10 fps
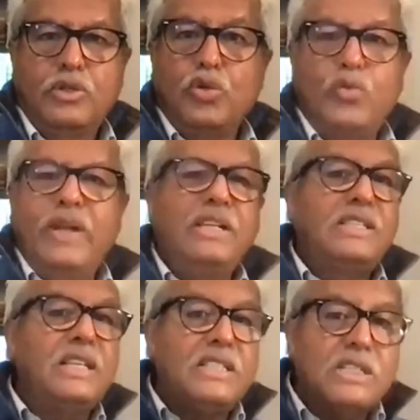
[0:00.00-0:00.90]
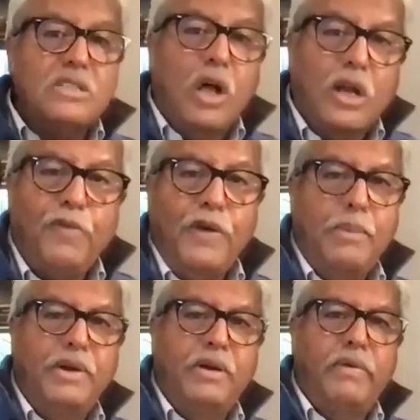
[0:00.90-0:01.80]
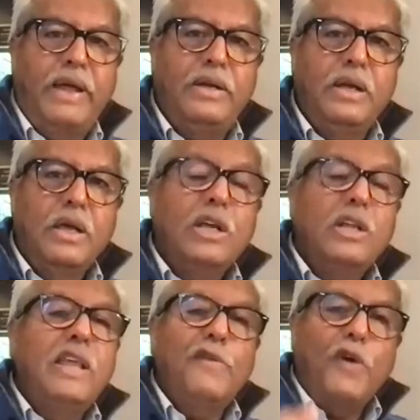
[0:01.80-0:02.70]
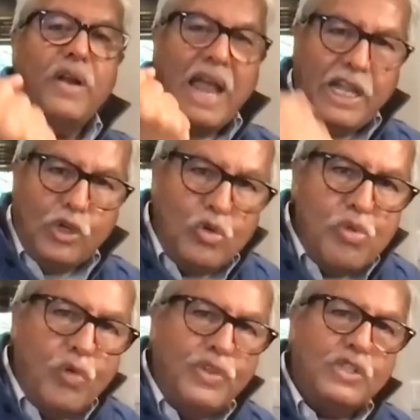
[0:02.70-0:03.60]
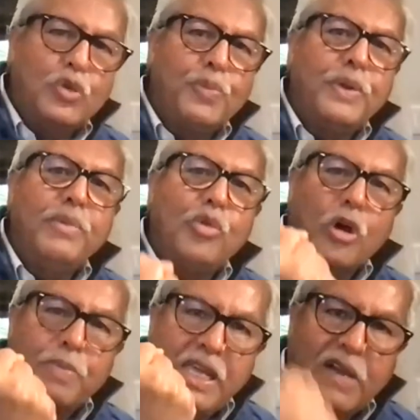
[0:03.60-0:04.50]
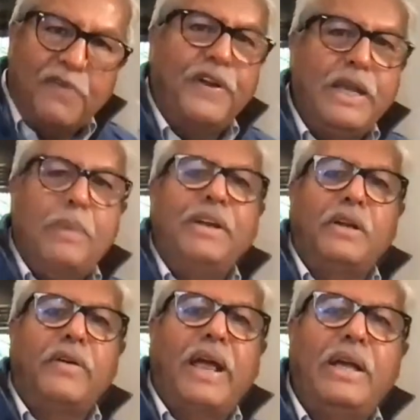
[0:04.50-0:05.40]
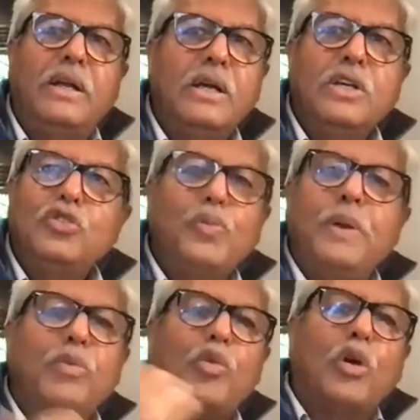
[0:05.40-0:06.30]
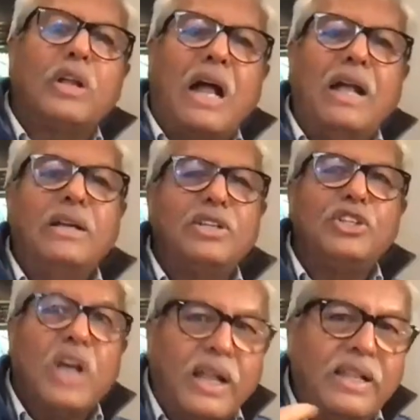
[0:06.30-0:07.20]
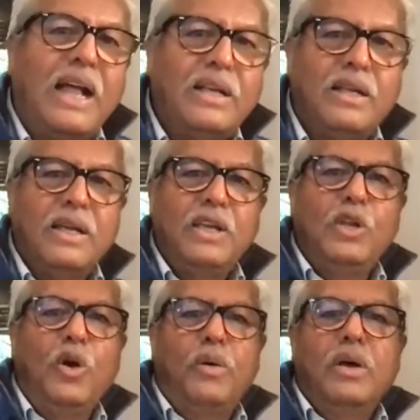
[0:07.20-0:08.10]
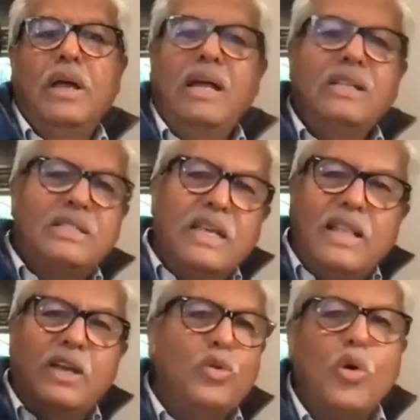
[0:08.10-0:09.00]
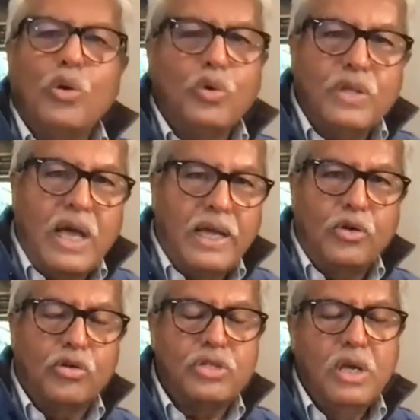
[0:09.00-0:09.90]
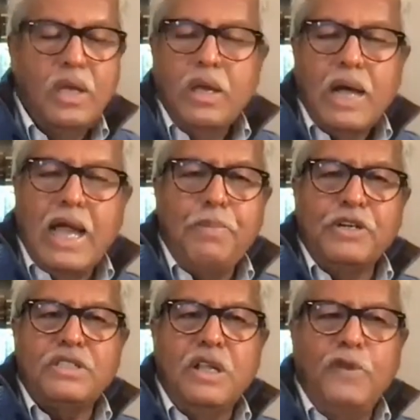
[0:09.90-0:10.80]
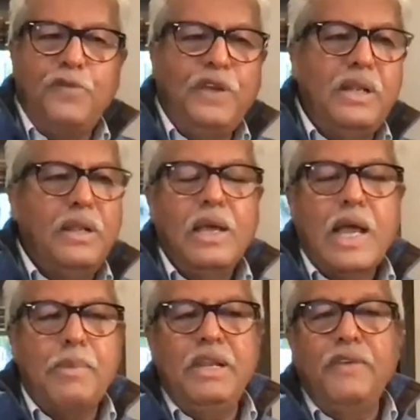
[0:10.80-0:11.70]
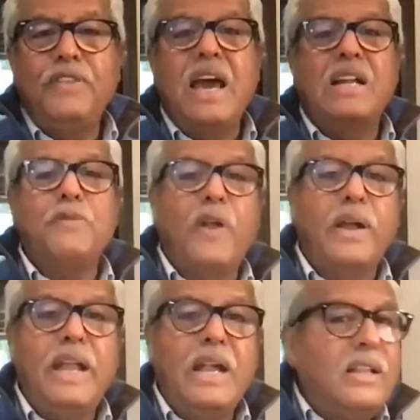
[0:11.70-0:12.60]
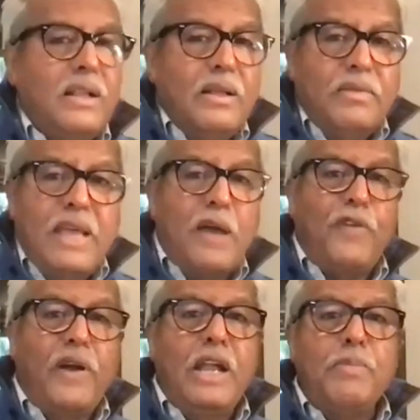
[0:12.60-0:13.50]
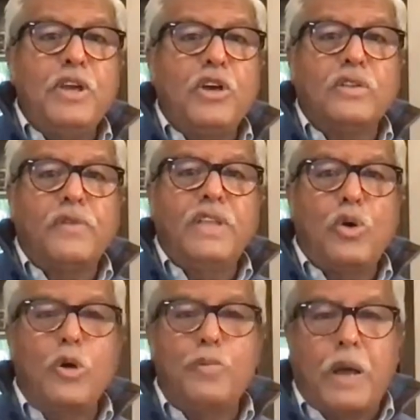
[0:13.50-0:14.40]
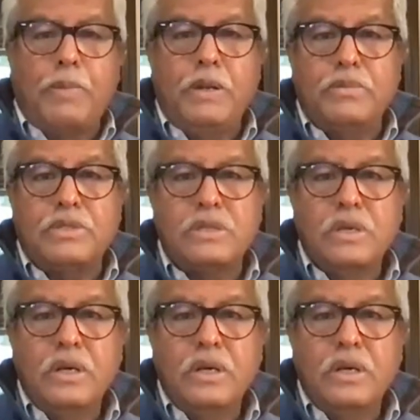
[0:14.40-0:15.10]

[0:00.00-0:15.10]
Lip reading: 226 is not a fundamental right. Therefore, right to move the Supreme Court being a fundamental right, Supreme Court can't shun that, you know, and say that you go to the high courts. I personally feel, I mean, if they are flooded because of their own problems.